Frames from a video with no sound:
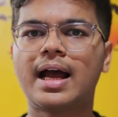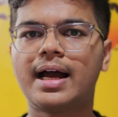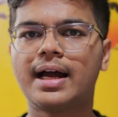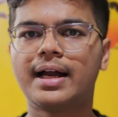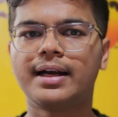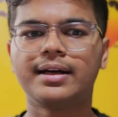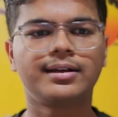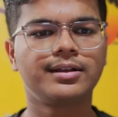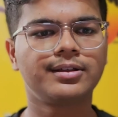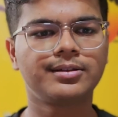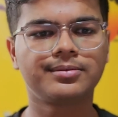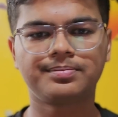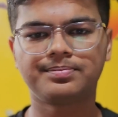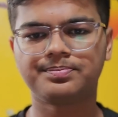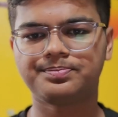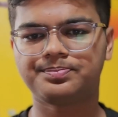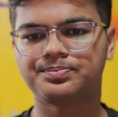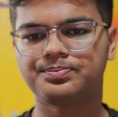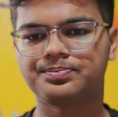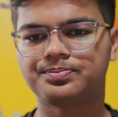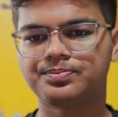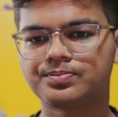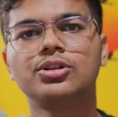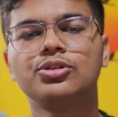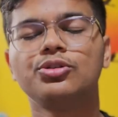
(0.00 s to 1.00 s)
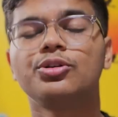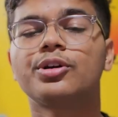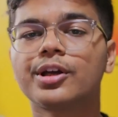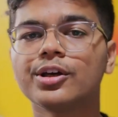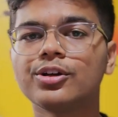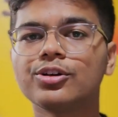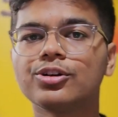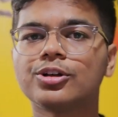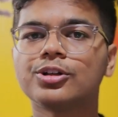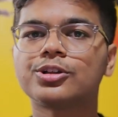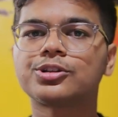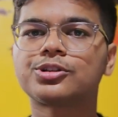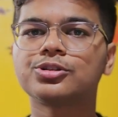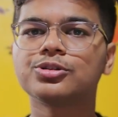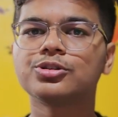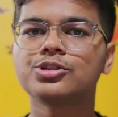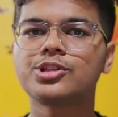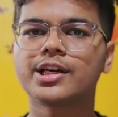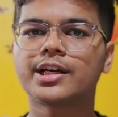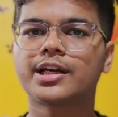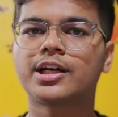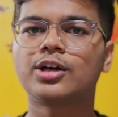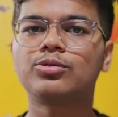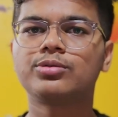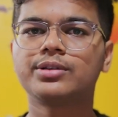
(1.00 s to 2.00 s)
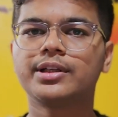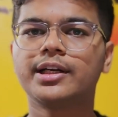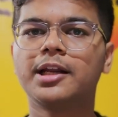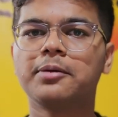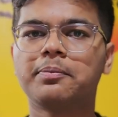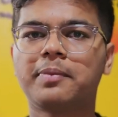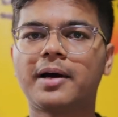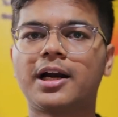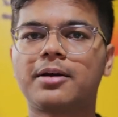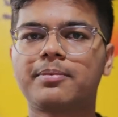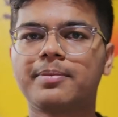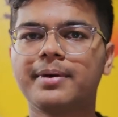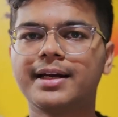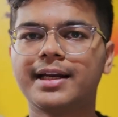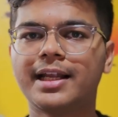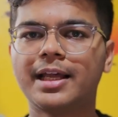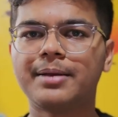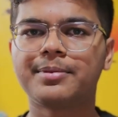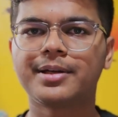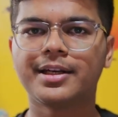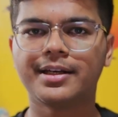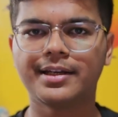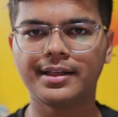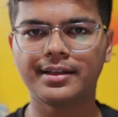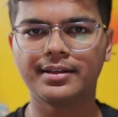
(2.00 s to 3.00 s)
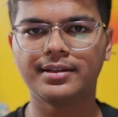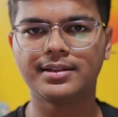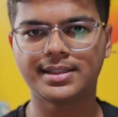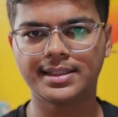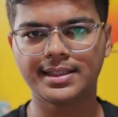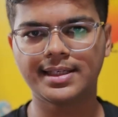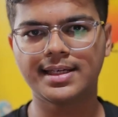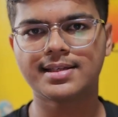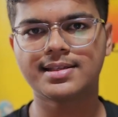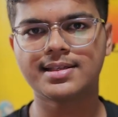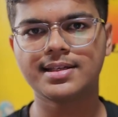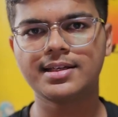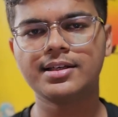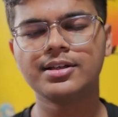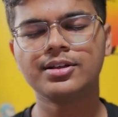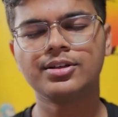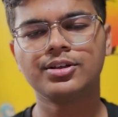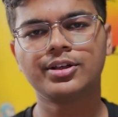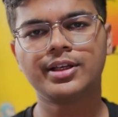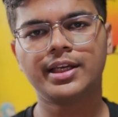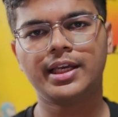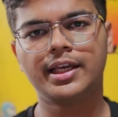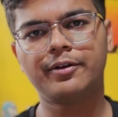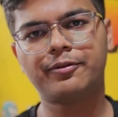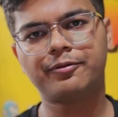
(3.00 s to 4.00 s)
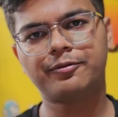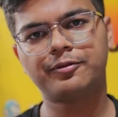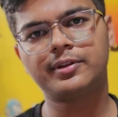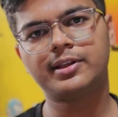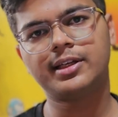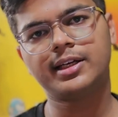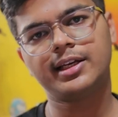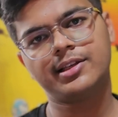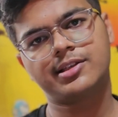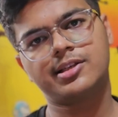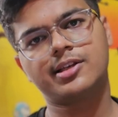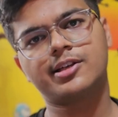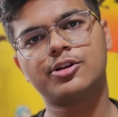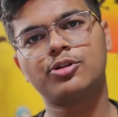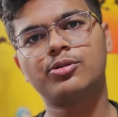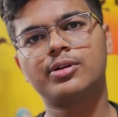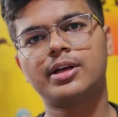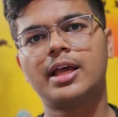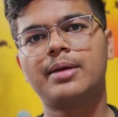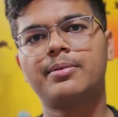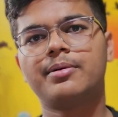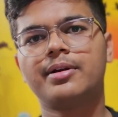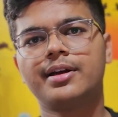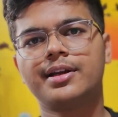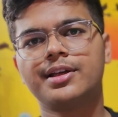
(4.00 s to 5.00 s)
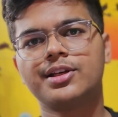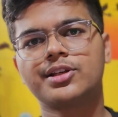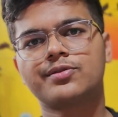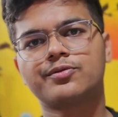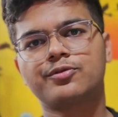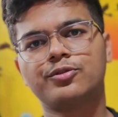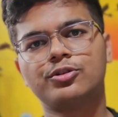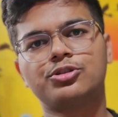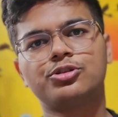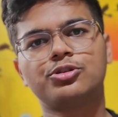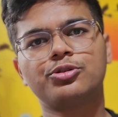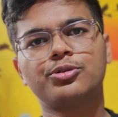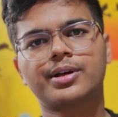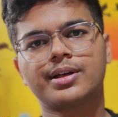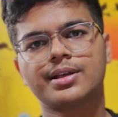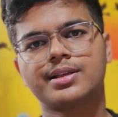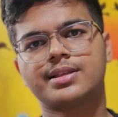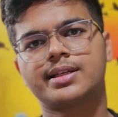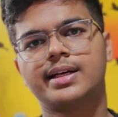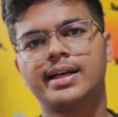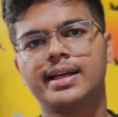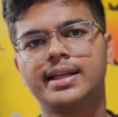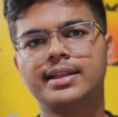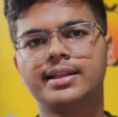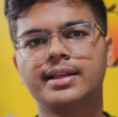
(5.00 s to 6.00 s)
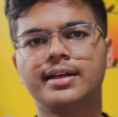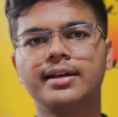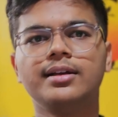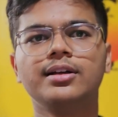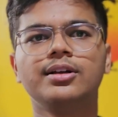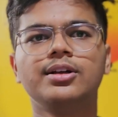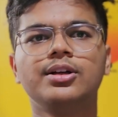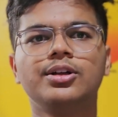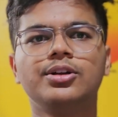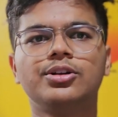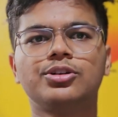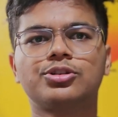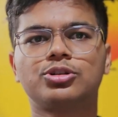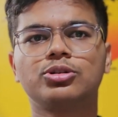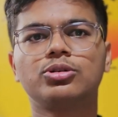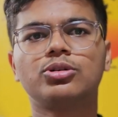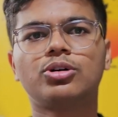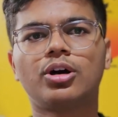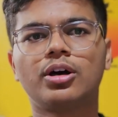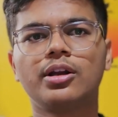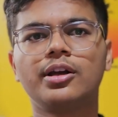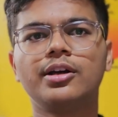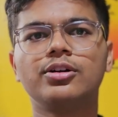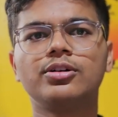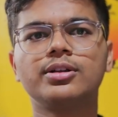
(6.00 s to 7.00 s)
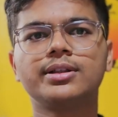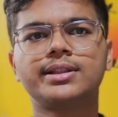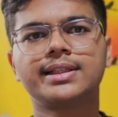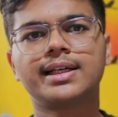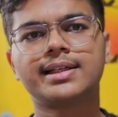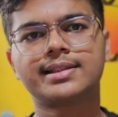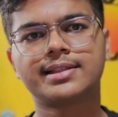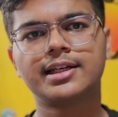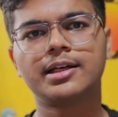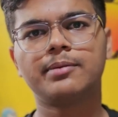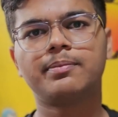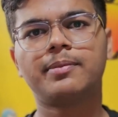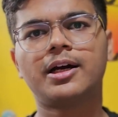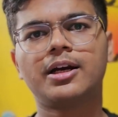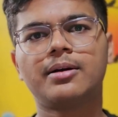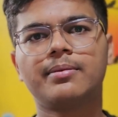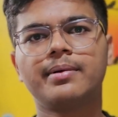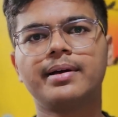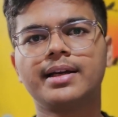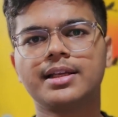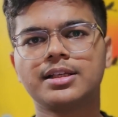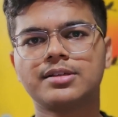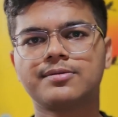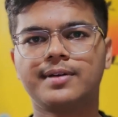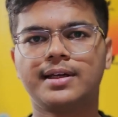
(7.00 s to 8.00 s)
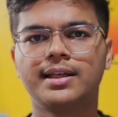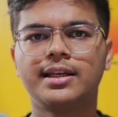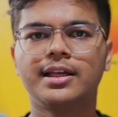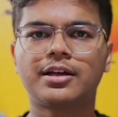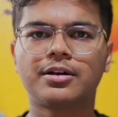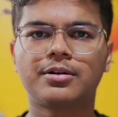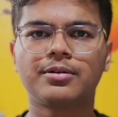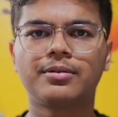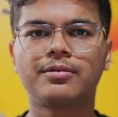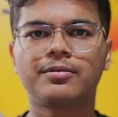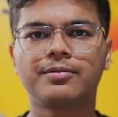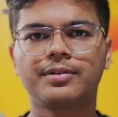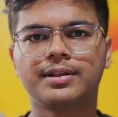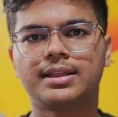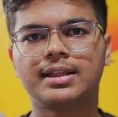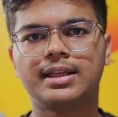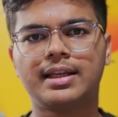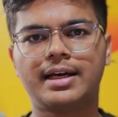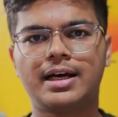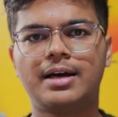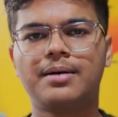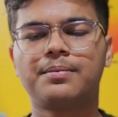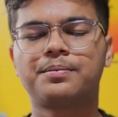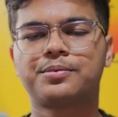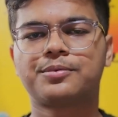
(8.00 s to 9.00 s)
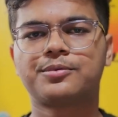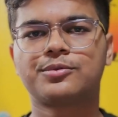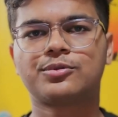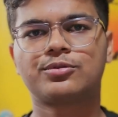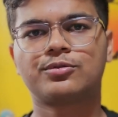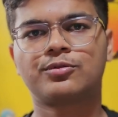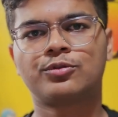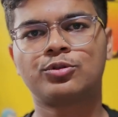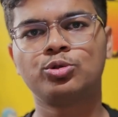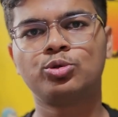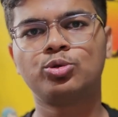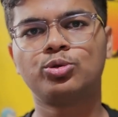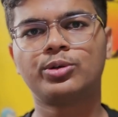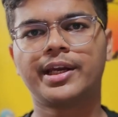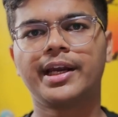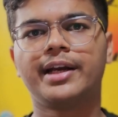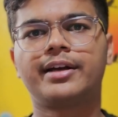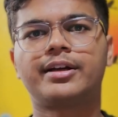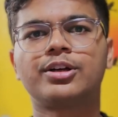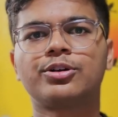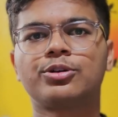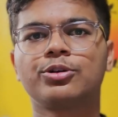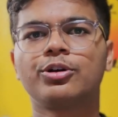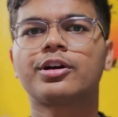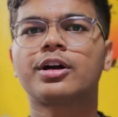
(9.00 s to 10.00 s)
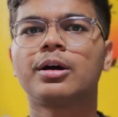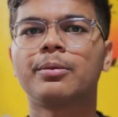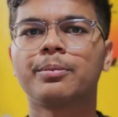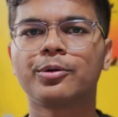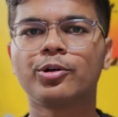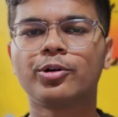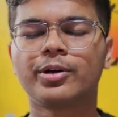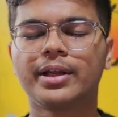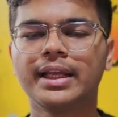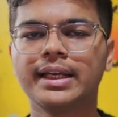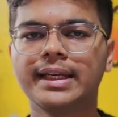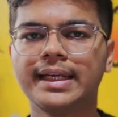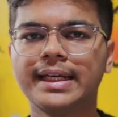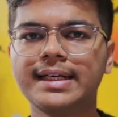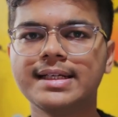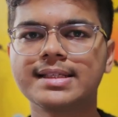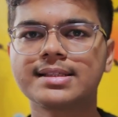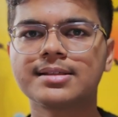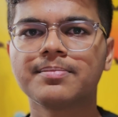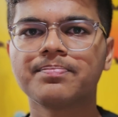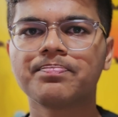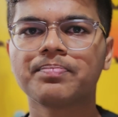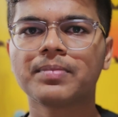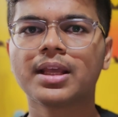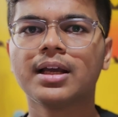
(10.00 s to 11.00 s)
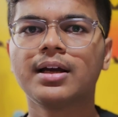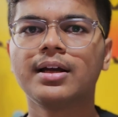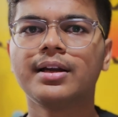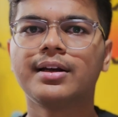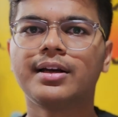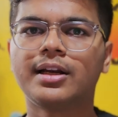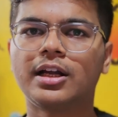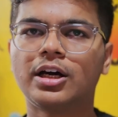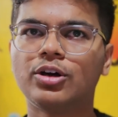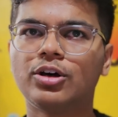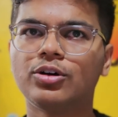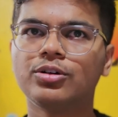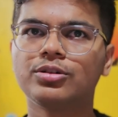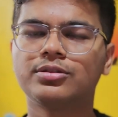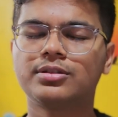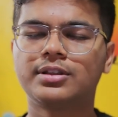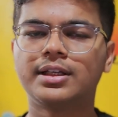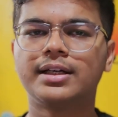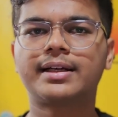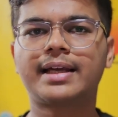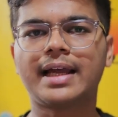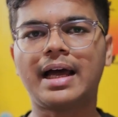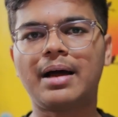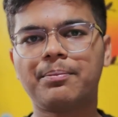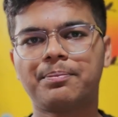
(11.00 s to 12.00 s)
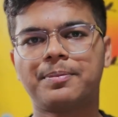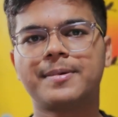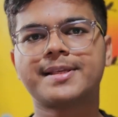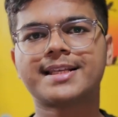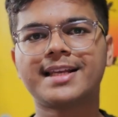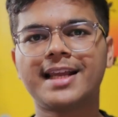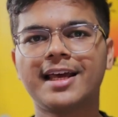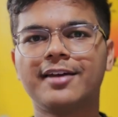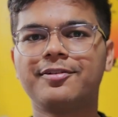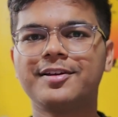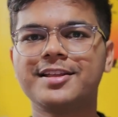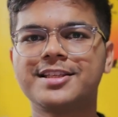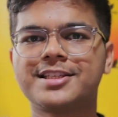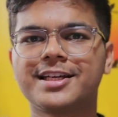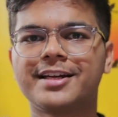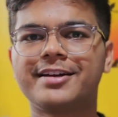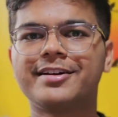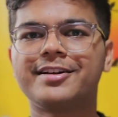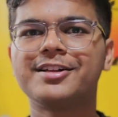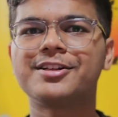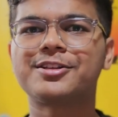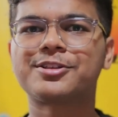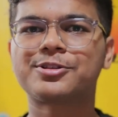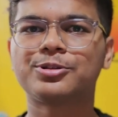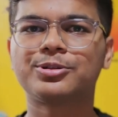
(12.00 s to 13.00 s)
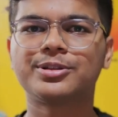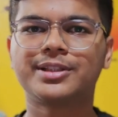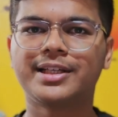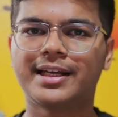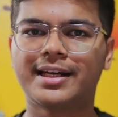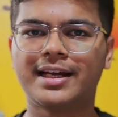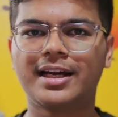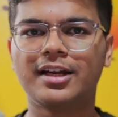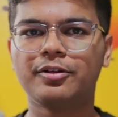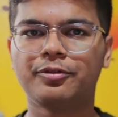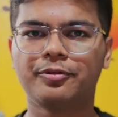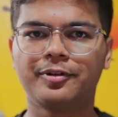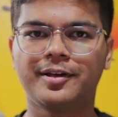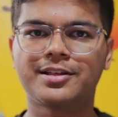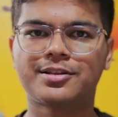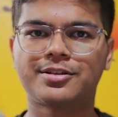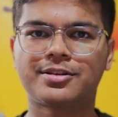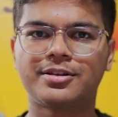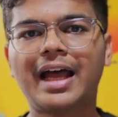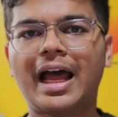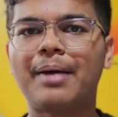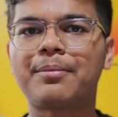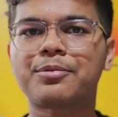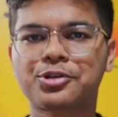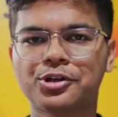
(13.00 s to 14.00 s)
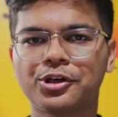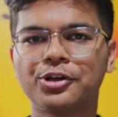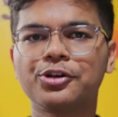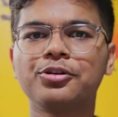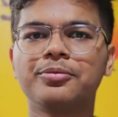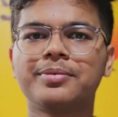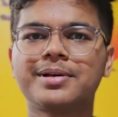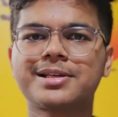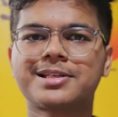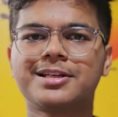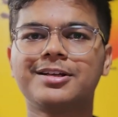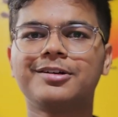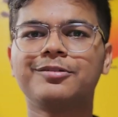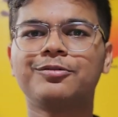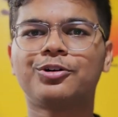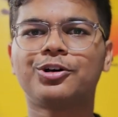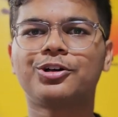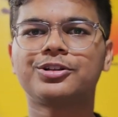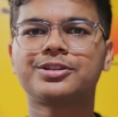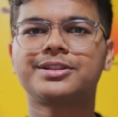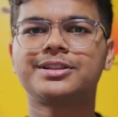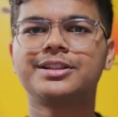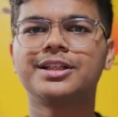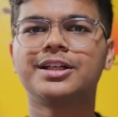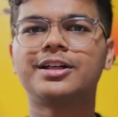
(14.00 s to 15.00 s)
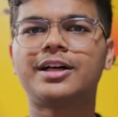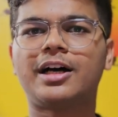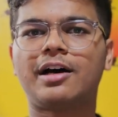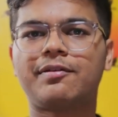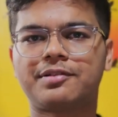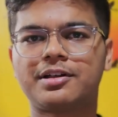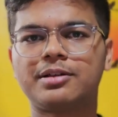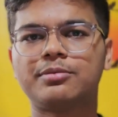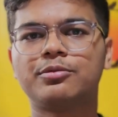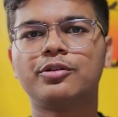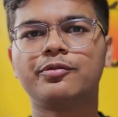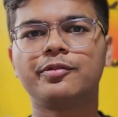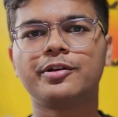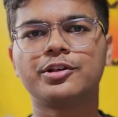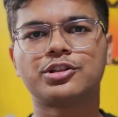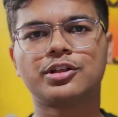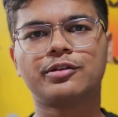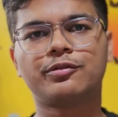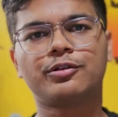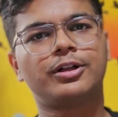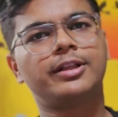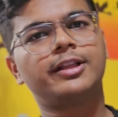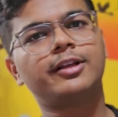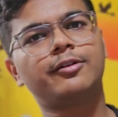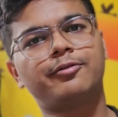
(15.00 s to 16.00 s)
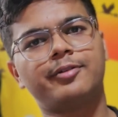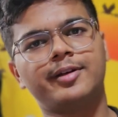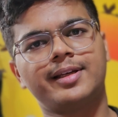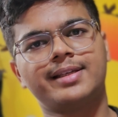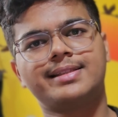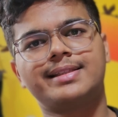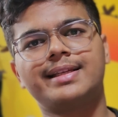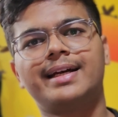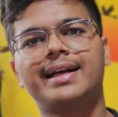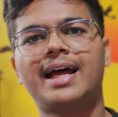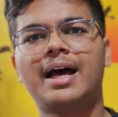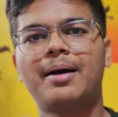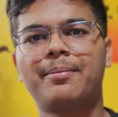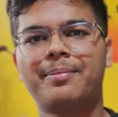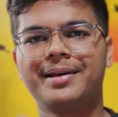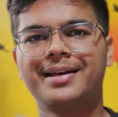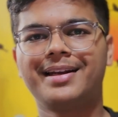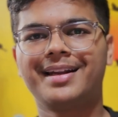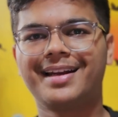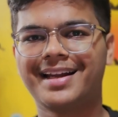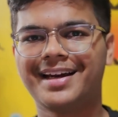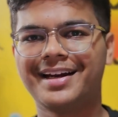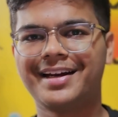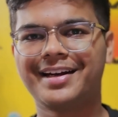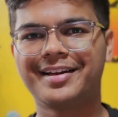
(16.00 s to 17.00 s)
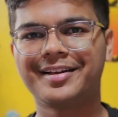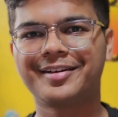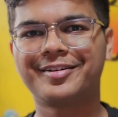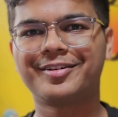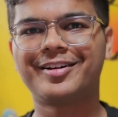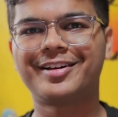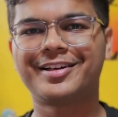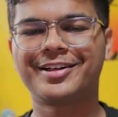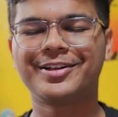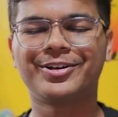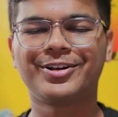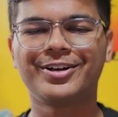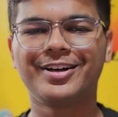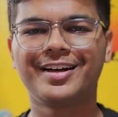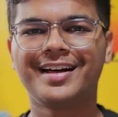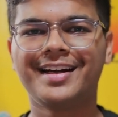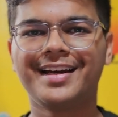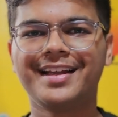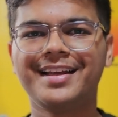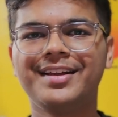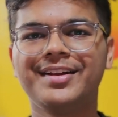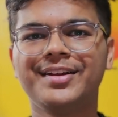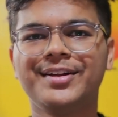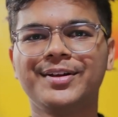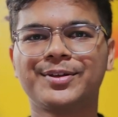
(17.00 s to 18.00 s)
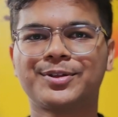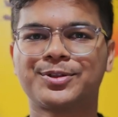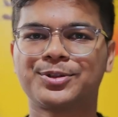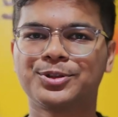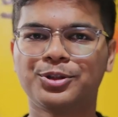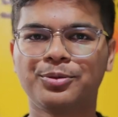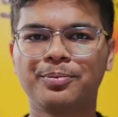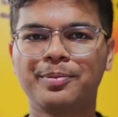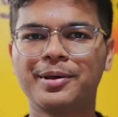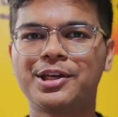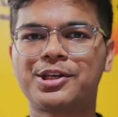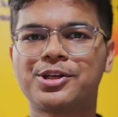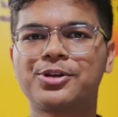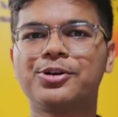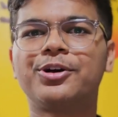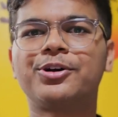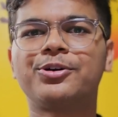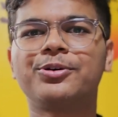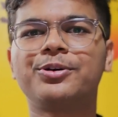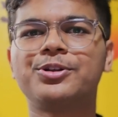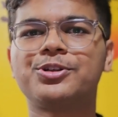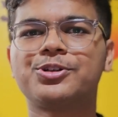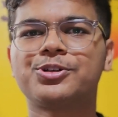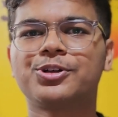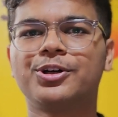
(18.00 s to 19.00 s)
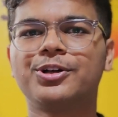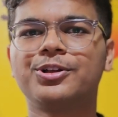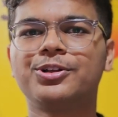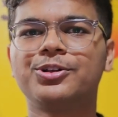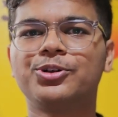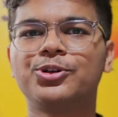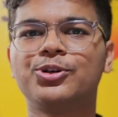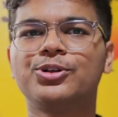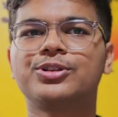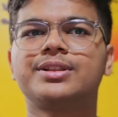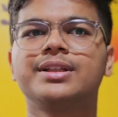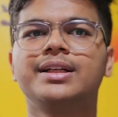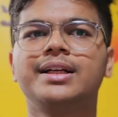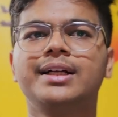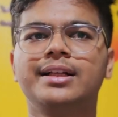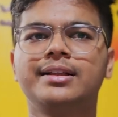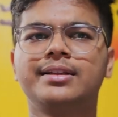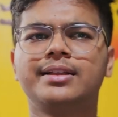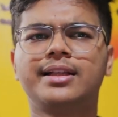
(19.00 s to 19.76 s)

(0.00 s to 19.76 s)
And you can also check out the department library in CSE if the institute library is full, so you can study there. So all in all, CSE department is well equipped with labs to cater to your computing needs. Now the campus life in general, so there are fests. I'm sure you must have watched the after movies of all the fests that happen in IIT Guwahati already. So be sure to enjoy those.